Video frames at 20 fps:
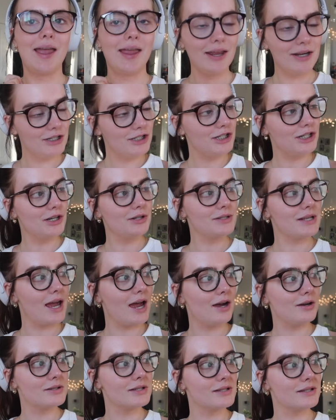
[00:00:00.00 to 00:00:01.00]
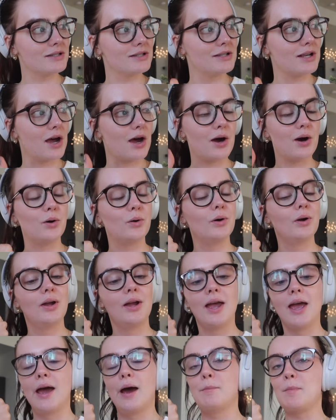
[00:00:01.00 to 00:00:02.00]
in Gio's house, so
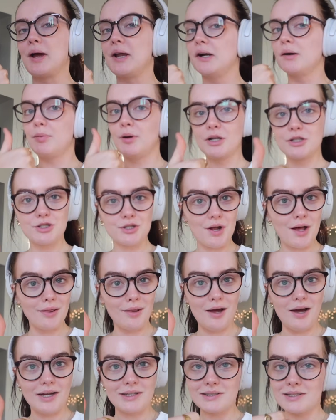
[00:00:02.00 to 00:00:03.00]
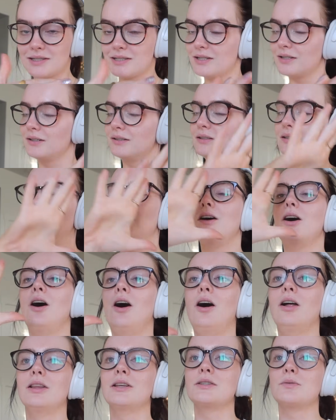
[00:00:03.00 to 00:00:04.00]
my AirPods are not lost.
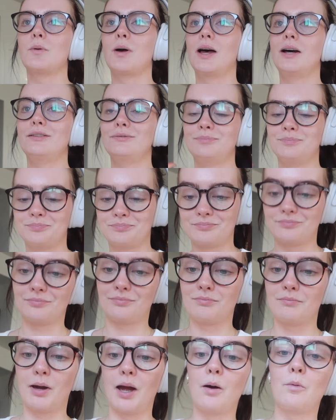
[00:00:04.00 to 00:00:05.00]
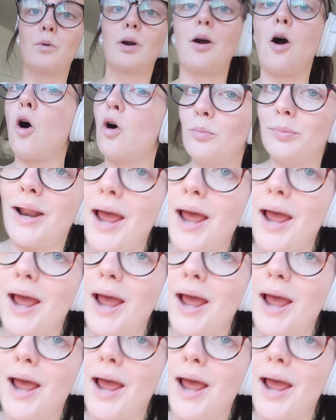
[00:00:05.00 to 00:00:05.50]
All is well, but we're home